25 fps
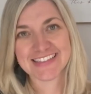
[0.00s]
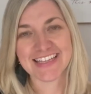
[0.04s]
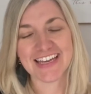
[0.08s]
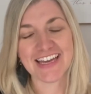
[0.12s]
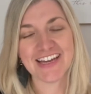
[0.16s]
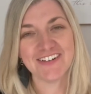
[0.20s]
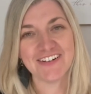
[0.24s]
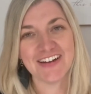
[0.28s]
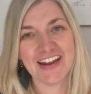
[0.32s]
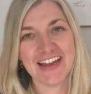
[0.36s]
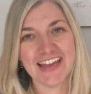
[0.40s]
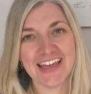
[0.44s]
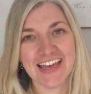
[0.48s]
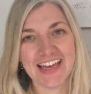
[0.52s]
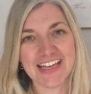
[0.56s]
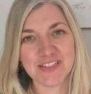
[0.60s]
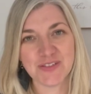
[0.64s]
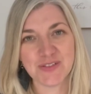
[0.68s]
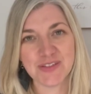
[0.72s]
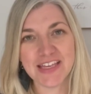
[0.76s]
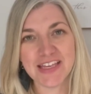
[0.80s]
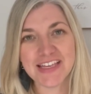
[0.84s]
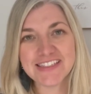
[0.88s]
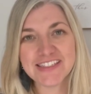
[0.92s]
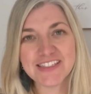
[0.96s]
All right, guys,
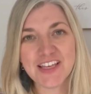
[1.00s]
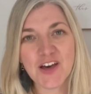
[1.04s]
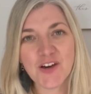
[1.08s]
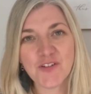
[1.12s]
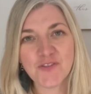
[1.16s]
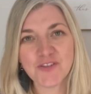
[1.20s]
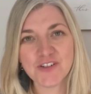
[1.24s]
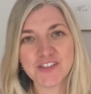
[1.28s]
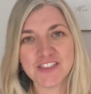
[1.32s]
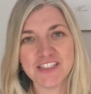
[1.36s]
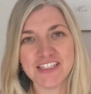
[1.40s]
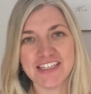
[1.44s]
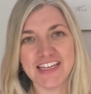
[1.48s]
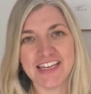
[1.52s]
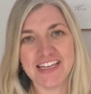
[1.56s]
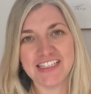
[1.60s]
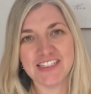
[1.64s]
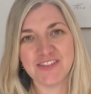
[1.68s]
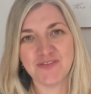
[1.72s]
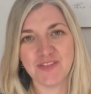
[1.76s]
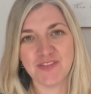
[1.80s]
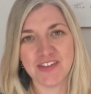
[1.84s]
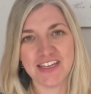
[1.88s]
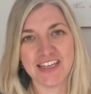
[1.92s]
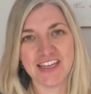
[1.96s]
well, that's all for
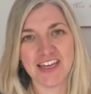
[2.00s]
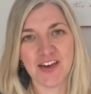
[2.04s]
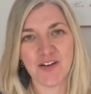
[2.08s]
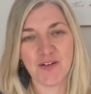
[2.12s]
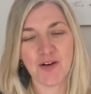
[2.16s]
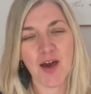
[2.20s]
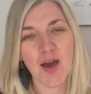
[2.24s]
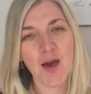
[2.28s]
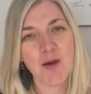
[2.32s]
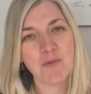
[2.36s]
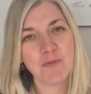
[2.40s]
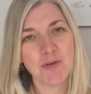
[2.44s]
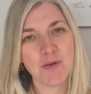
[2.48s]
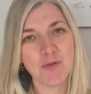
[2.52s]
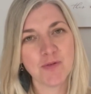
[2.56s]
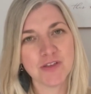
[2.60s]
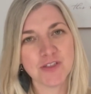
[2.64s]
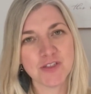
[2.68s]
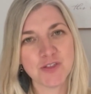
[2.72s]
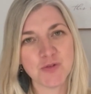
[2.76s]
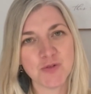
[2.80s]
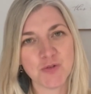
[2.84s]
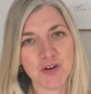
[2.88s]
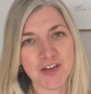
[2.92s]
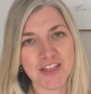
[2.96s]
today's video. I hope you
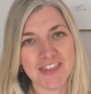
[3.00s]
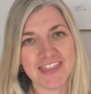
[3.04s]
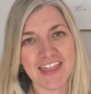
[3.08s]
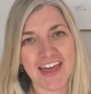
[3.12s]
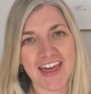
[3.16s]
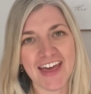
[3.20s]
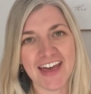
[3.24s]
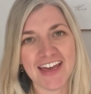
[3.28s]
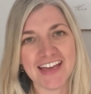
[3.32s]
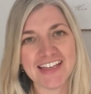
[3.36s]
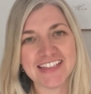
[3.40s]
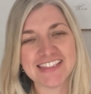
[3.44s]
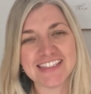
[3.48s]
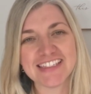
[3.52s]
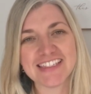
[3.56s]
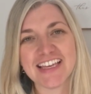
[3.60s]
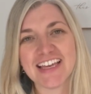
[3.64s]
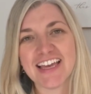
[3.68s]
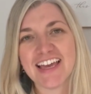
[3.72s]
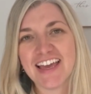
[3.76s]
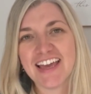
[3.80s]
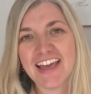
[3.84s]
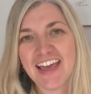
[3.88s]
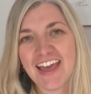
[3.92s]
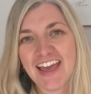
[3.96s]
enjoyed that.
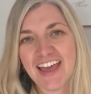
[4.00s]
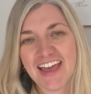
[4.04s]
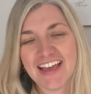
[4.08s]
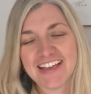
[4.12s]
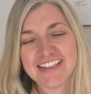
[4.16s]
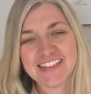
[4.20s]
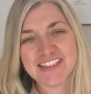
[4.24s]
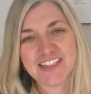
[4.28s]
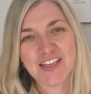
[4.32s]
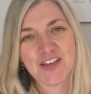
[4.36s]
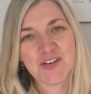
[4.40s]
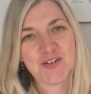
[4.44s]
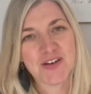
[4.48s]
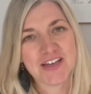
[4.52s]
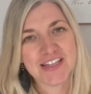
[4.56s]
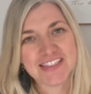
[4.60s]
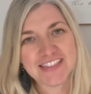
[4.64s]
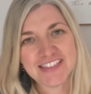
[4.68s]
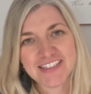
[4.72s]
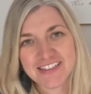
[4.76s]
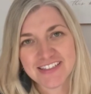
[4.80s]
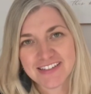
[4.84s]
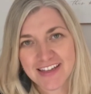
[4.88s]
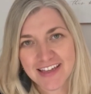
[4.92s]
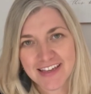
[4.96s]
So
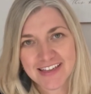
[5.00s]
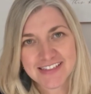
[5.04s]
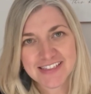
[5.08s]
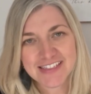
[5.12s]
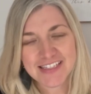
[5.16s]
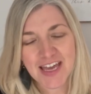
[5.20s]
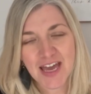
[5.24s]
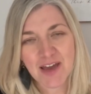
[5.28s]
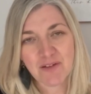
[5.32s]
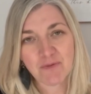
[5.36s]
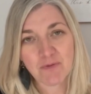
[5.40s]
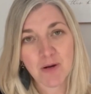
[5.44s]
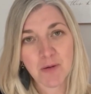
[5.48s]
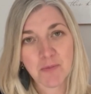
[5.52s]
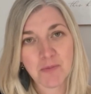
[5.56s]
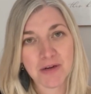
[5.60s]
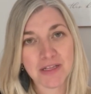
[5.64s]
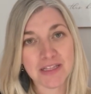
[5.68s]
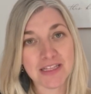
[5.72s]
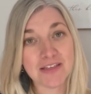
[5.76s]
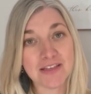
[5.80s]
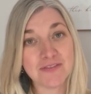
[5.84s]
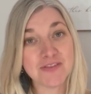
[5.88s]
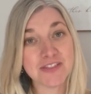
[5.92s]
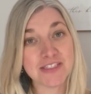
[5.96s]
until next time, remember
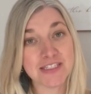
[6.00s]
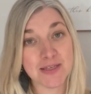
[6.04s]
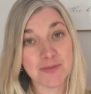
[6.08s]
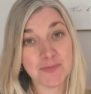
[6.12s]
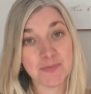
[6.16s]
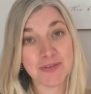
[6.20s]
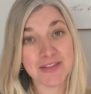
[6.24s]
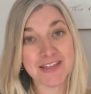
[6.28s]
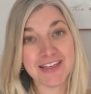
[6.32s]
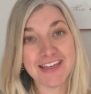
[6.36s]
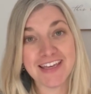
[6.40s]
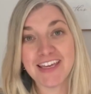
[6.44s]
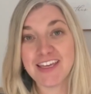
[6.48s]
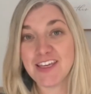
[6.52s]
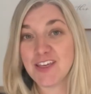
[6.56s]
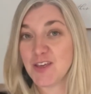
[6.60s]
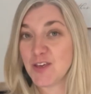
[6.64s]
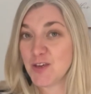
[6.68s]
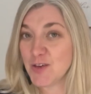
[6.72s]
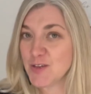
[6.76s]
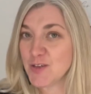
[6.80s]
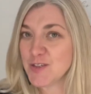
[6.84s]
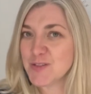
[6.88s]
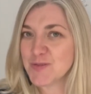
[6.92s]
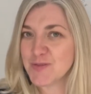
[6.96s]
to live simply,
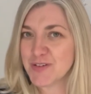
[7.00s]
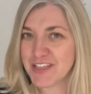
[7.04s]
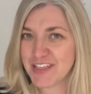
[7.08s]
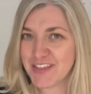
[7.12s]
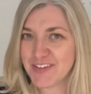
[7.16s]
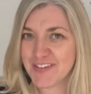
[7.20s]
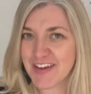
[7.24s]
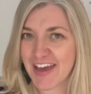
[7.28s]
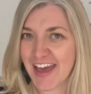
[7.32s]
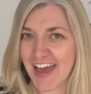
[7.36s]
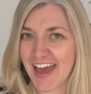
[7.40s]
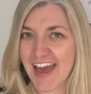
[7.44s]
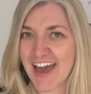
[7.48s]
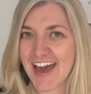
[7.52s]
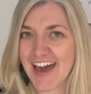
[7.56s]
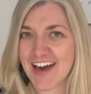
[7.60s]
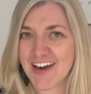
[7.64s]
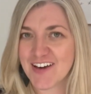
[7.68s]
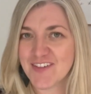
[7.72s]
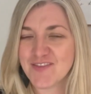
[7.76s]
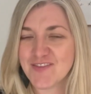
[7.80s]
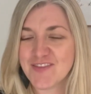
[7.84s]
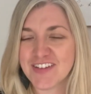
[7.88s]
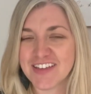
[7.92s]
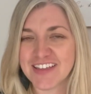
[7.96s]
use what you
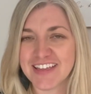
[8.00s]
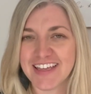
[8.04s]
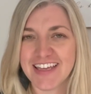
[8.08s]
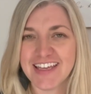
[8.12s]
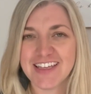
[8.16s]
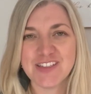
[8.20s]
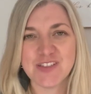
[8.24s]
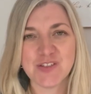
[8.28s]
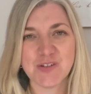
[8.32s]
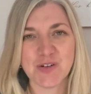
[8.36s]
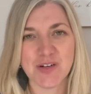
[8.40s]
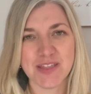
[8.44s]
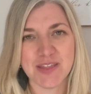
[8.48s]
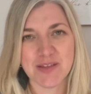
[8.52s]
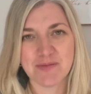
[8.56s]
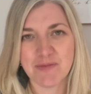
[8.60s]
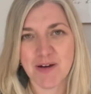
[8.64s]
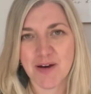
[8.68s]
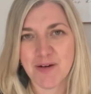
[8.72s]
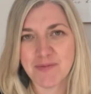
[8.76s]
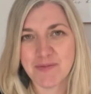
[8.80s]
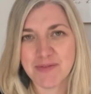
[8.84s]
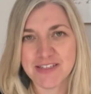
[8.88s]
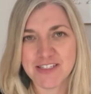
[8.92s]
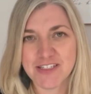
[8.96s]
have, enjoy the
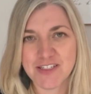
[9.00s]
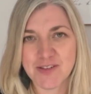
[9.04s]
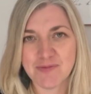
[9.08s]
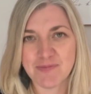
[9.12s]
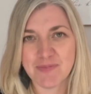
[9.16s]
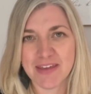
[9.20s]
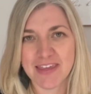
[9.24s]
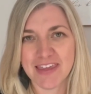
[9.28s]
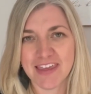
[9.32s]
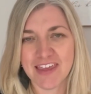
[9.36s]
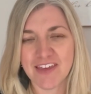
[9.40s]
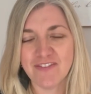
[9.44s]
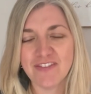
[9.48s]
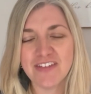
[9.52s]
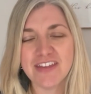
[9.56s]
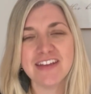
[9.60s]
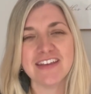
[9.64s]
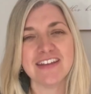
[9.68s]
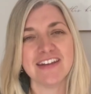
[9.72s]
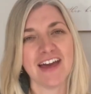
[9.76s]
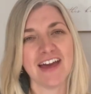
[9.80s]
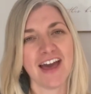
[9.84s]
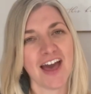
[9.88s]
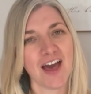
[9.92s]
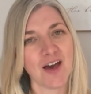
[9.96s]
moments you've been given,
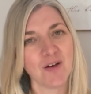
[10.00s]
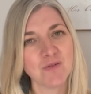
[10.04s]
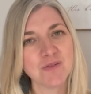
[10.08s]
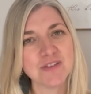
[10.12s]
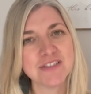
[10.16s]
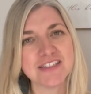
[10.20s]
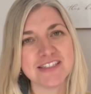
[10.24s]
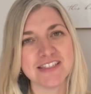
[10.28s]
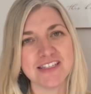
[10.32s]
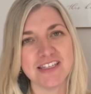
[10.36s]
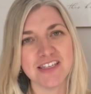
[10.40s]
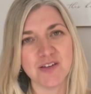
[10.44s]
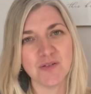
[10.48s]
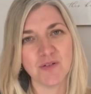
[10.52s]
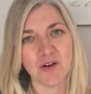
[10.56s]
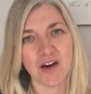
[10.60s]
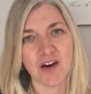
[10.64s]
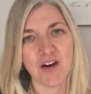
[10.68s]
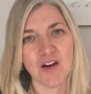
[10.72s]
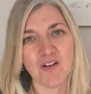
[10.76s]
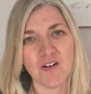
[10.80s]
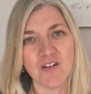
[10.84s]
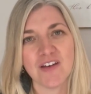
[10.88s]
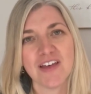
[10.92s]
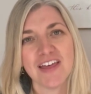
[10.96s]
and I will see you
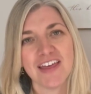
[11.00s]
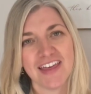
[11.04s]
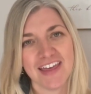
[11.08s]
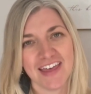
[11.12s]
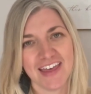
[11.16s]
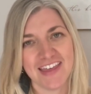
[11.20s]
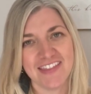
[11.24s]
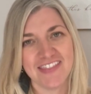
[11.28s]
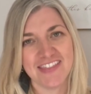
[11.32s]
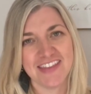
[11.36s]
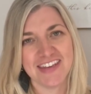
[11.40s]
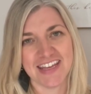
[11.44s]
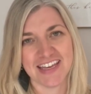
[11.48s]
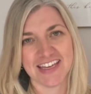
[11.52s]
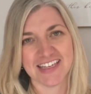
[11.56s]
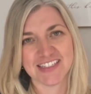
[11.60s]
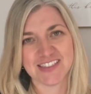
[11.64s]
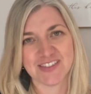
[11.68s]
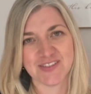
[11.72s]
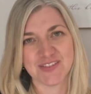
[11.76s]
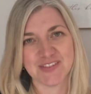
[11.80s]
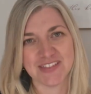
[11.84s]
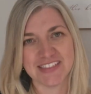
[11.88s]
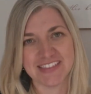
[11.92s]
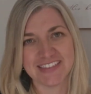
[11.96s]
all in the
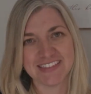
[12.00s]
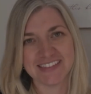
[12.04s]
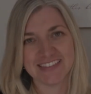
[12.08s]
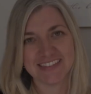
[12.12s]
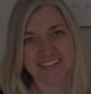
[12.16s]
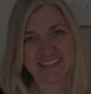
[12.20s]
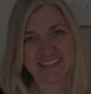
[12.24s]
next one.